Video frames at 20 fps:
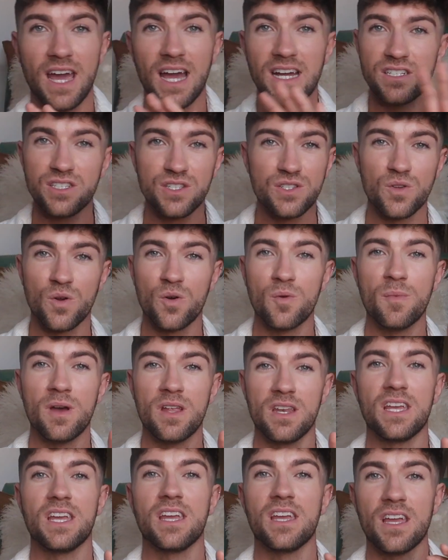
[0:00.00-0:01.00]
They had so
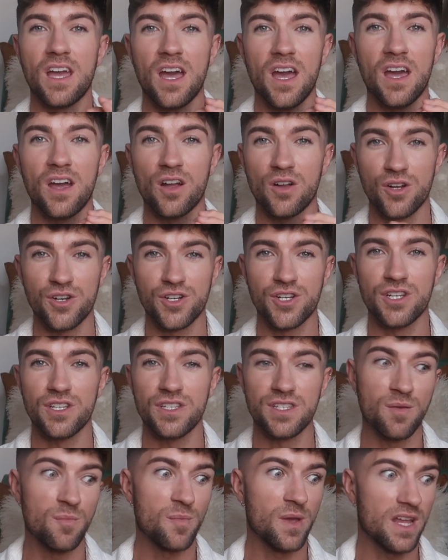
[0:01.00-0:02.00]
many
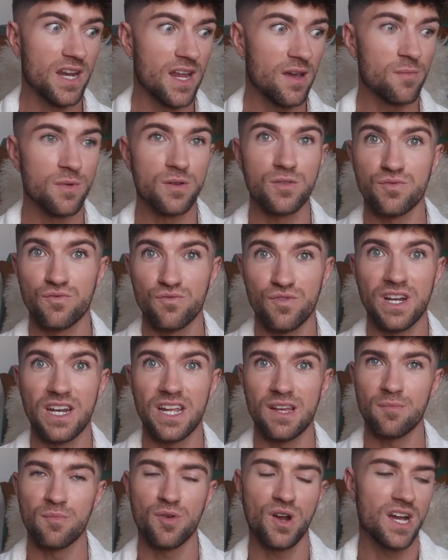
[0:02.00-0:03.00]
cushions in B&M. I was
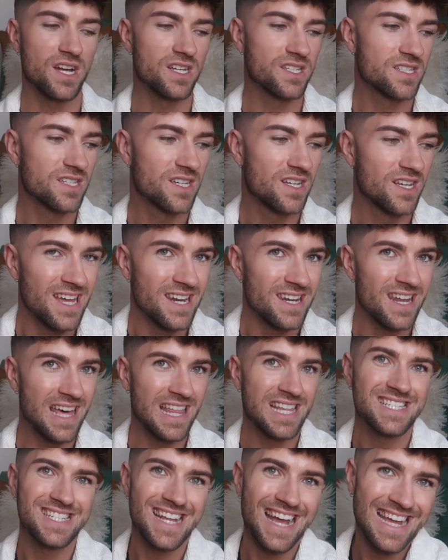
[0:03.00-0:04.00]
really impressed.
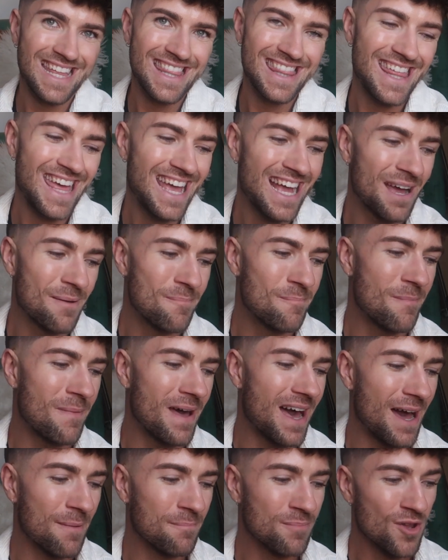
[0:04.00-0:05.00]
Now the second thing,
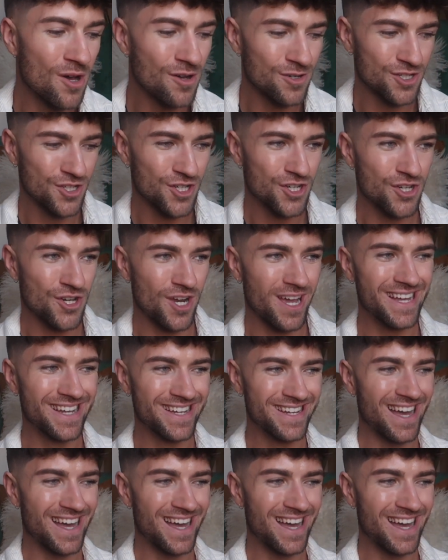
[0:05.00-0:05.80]
I'm not sure.